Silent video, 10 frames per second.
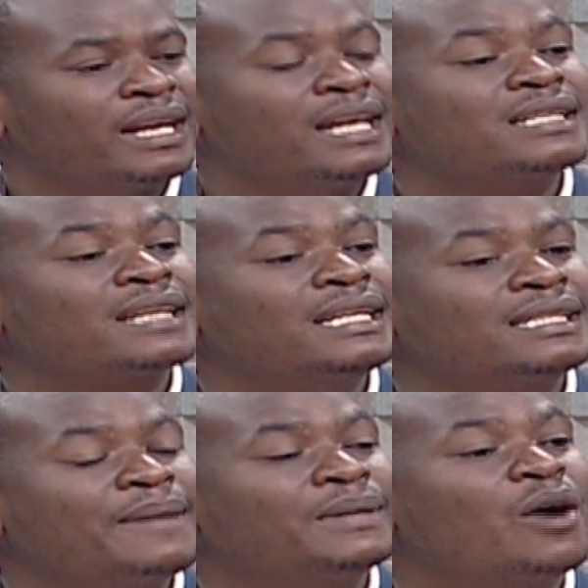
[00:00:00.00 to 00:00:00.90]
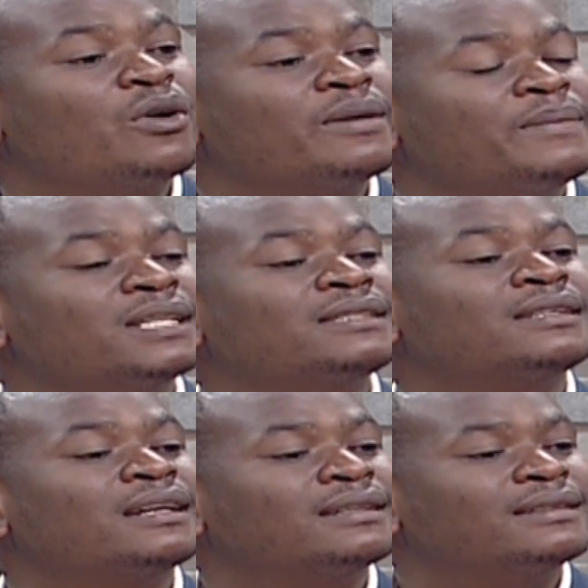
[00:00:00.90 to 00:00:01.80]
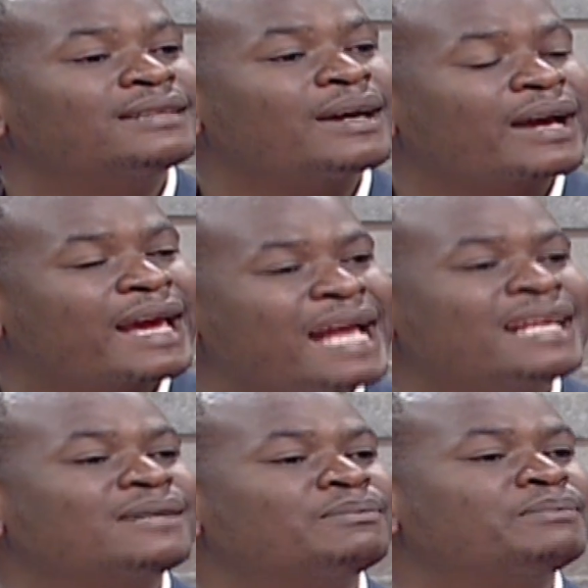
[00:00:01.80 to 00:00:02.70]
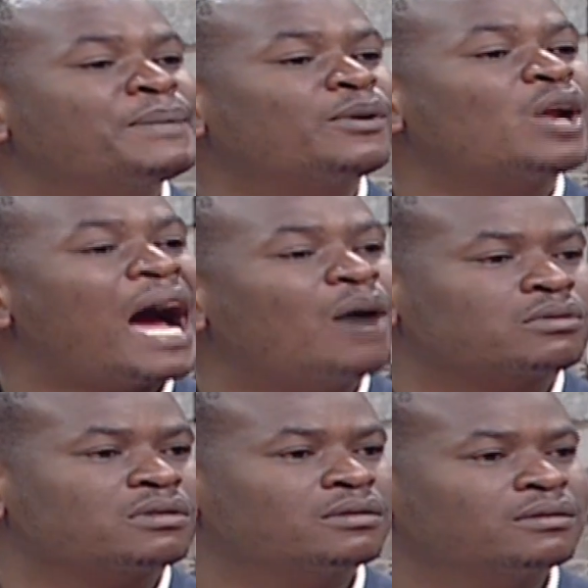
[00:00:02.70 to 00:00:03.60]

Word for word: it is high time now he brings the Kenyan people out.